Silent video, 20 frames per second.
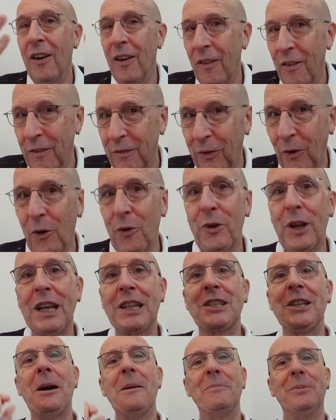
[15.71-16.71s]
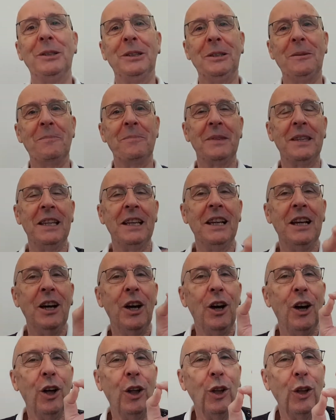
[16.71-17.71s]
For example,
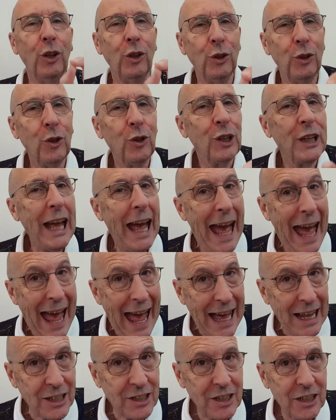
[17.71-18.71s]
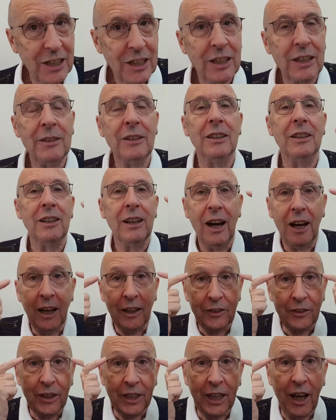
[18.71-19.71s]
look at
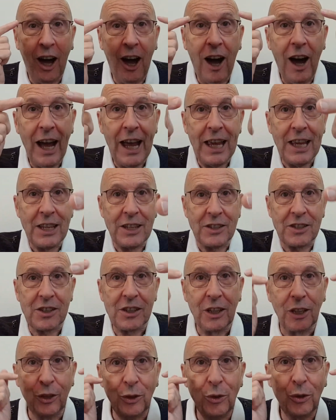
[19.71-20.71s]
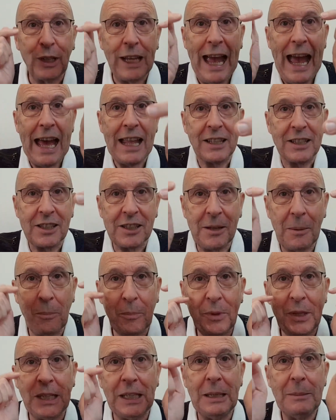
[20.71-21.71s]
the eyes, look at
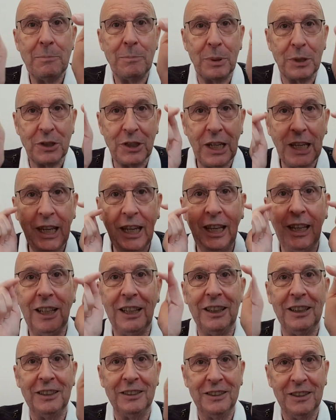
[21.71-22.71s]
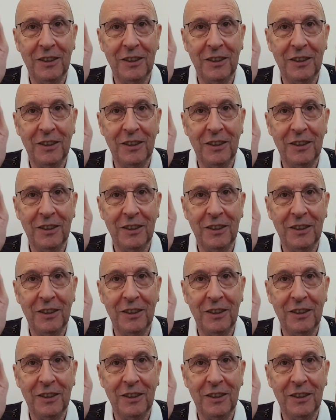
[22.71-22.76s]
something in particular.